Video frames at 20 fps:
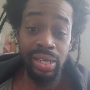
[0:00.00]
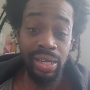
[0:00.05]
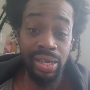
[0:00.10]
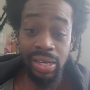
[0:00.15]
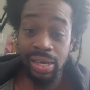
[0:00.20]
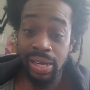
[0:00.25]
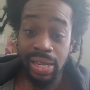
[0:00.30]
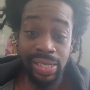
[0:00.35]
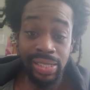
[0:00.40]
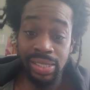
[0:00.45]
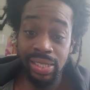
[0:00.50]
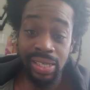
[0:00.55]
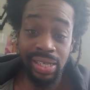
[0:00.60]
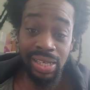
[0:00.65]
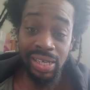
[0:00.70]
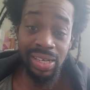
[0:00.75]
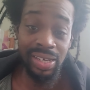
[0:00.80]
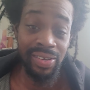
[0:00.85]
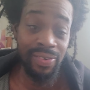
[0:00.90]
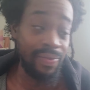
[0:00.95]
And that's the
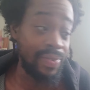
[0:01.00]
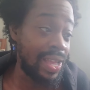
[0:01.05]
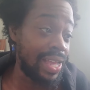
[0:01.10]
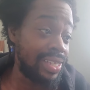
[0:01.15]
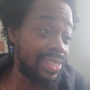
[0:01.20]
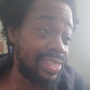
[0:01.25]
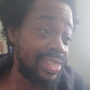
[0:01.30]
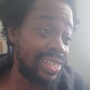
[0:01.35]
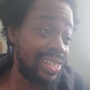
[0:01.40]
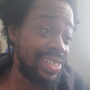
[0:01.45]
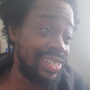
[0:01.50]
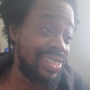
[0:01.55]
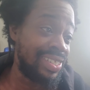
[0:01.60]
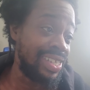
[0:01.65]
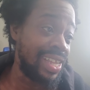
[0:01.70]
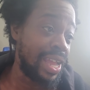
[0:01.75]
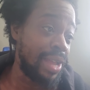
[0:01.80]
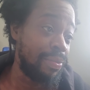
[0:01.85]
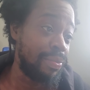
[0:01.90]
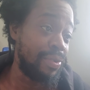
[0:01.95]
end of Isaiah
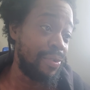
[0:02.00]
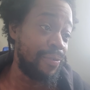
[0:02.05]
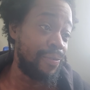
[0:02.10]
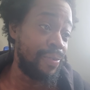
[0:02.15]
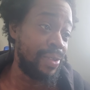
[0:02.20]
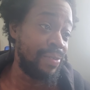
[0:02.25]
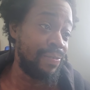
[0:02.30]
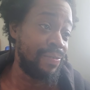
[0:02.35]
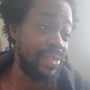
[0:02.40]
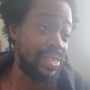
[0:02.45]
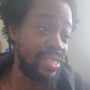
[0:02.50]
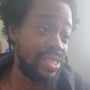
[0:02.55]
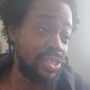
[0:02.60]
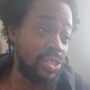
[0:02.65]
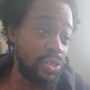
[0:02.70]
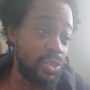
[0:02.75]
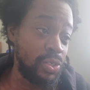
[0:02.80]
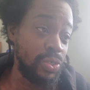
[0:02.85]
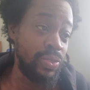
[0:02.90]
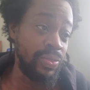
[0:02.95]
chapter
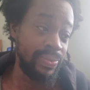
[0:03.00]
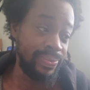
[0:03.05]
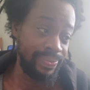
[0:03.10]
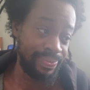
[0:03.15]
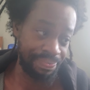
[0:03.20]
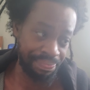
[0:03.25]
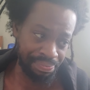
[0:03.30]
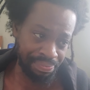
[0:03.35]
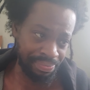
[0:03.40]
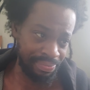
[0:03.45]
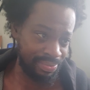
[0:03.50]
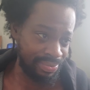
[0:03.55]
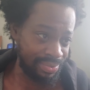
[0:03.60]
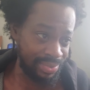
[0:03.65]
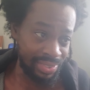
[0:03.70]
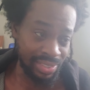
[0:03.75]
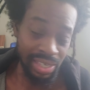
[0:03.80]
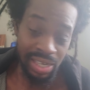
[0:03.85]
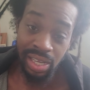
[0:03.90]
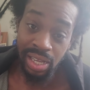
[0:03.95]
52.
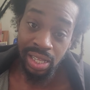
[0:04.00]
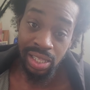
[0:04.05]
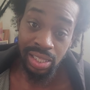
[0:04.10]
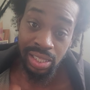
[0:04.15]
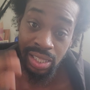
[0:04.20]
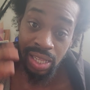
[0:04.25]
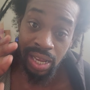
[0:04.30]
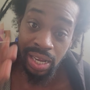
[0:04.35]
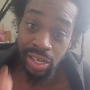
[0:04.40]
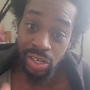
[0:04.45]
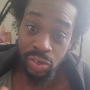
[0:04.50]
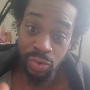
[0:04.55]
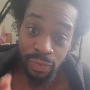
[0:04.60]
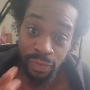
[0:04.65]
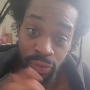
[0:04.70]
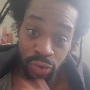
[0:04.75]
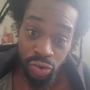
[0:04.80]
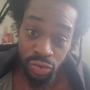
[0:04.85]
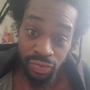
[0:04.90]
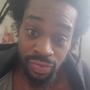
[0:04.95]
Thank you
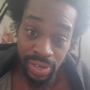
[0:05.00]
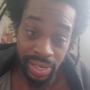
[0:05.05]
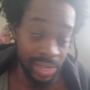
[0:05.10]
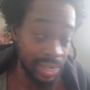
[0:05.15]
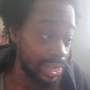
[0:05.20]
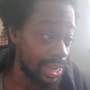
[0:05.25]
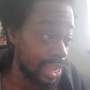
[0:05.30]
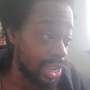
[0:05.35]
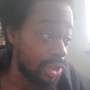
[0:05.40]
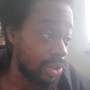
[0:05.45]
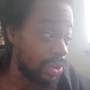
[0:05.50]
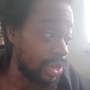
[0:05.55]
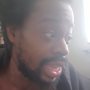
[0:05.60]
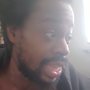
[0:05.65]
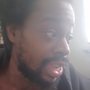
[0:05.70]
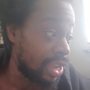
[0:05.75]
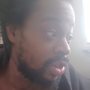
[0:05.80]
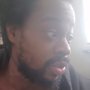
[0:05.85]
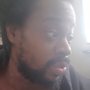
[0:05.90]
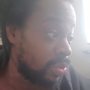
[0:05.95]
for reading out
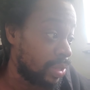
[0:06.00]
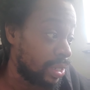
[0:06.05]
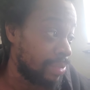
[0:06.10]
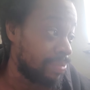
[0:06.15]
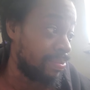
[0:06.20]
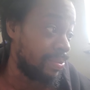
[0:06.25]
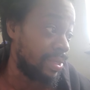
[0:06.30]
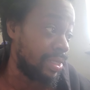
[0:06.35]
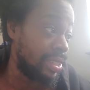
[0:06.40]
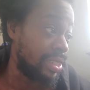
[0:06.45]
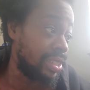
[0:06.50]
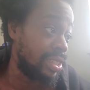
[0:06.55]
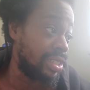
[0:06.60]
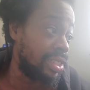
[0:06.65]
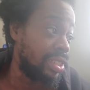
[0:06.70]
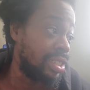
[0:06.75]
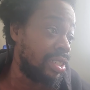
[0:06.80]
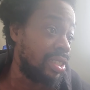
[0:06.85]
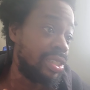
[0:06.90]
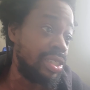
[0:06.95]
loud with me in
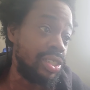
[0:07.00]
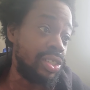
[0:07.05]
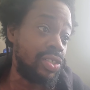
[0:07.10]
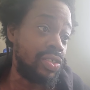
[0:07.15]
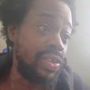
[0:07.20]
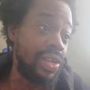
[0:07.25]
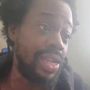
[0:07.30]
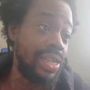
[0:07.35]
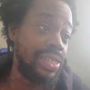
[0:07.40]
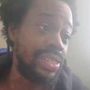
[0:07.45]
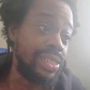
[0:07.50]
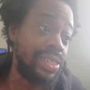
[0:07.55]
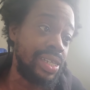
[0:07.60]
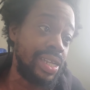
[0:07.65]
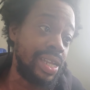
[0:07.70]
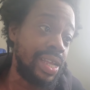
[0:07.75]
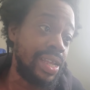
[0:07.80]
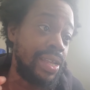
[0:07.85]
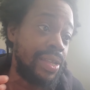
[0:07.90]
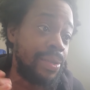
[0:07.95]
Jesus Christ's
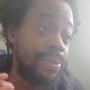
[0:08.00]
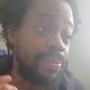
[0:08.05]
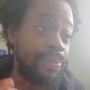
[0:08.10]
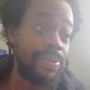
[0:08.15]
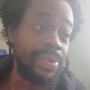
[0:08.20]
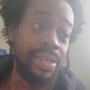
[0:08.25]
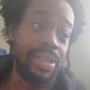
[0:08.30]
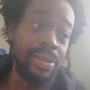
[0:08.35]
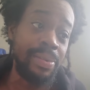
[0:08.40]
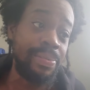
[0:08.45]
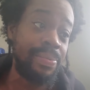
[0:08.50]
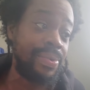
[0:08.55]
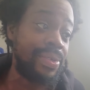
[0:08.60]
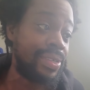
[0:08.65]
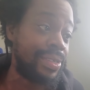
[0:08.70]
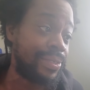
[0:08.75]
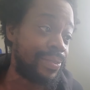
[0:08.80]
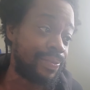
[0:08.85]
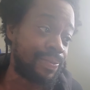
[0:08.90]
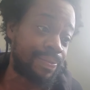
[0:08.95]
name.
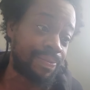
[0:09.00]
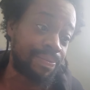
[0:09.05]
Amen.